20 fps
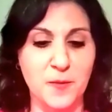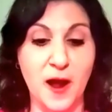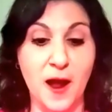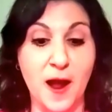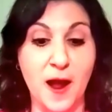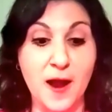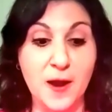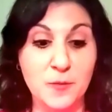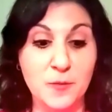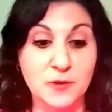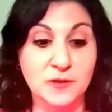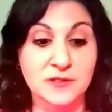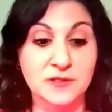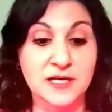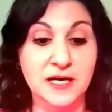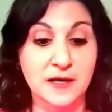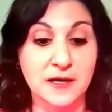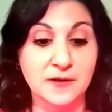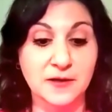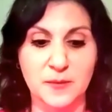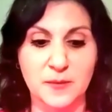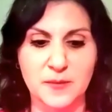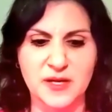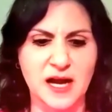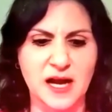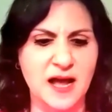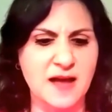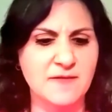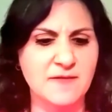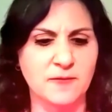I will tell you, I mean,
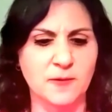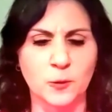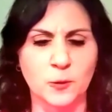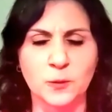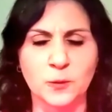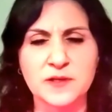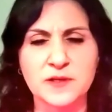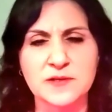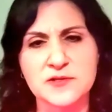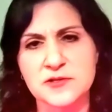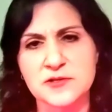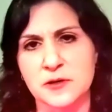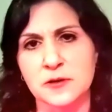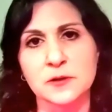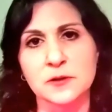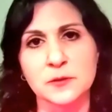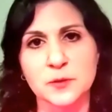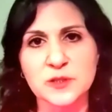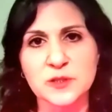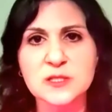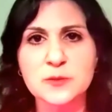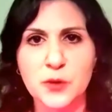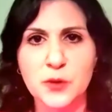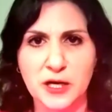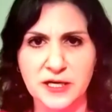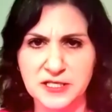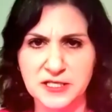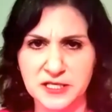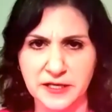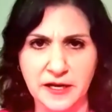I've always struggled with
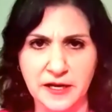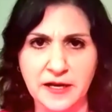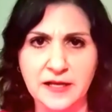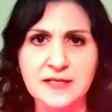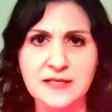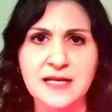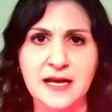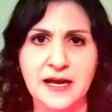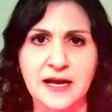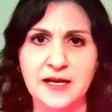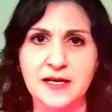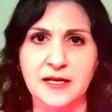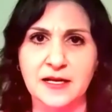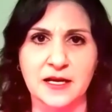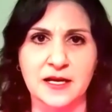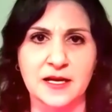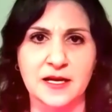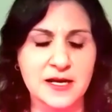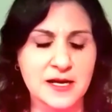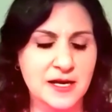depression and anxiety.